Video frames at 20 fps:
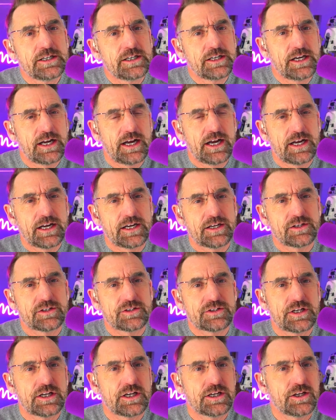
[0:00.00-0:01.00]

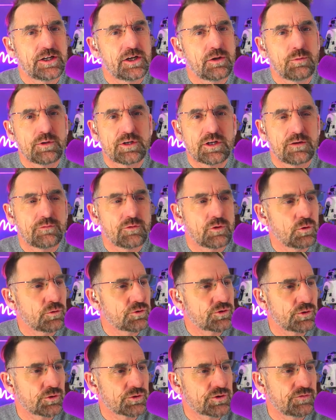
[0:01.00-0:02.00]
And, you know, we cover all
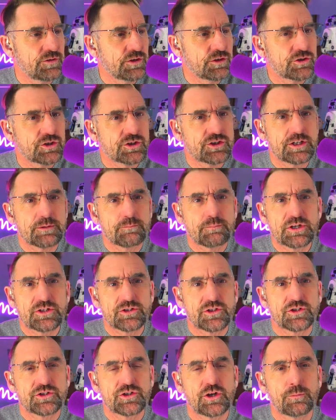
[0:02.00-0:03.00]
sorts of interesting
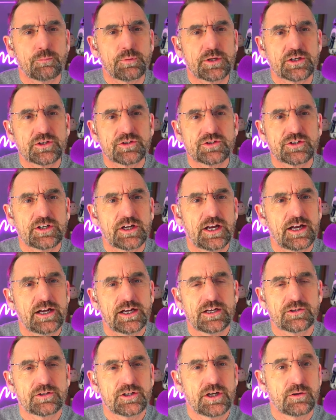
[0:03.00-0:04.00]
business topics.
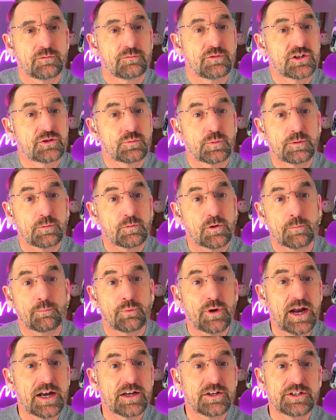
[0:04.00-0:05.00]
And, you know, this week we've got
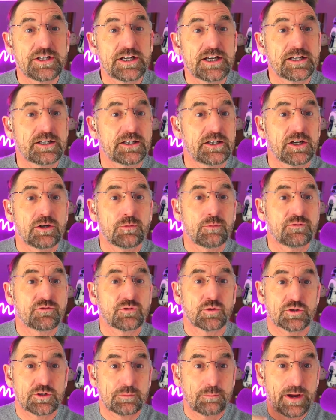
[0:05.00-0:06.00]
branding, you know, we've
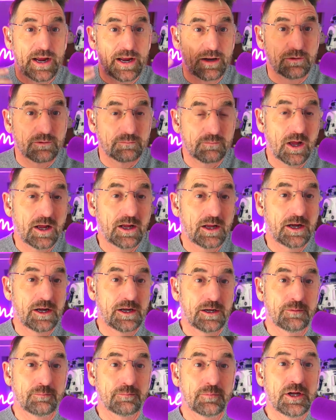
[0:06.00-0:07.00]
talked about
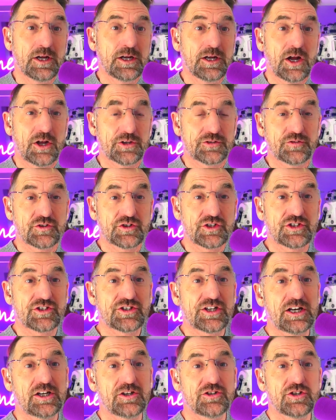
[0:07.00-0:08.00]
artificial
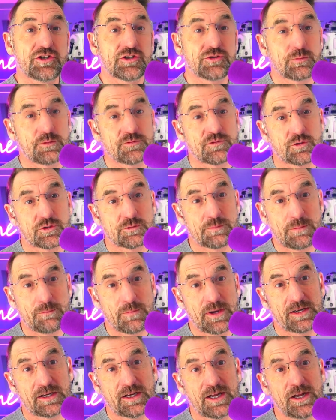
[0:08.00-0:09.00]
intelligence, we've talked about
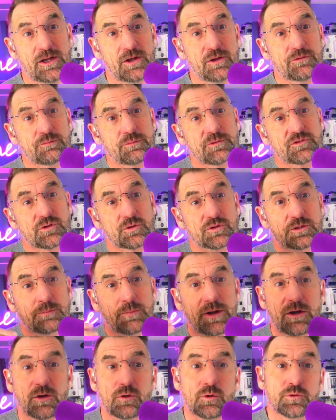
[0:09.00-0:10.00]
mental health, we've talked
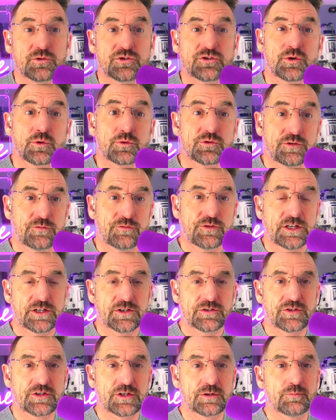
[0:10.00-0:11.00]
about all sorts of
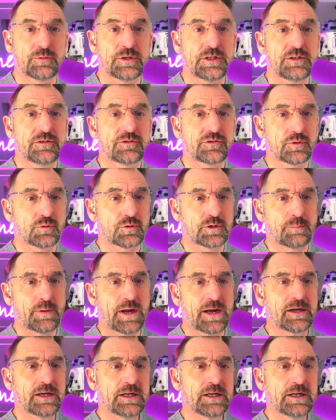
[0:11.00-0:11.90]
things that we talk about.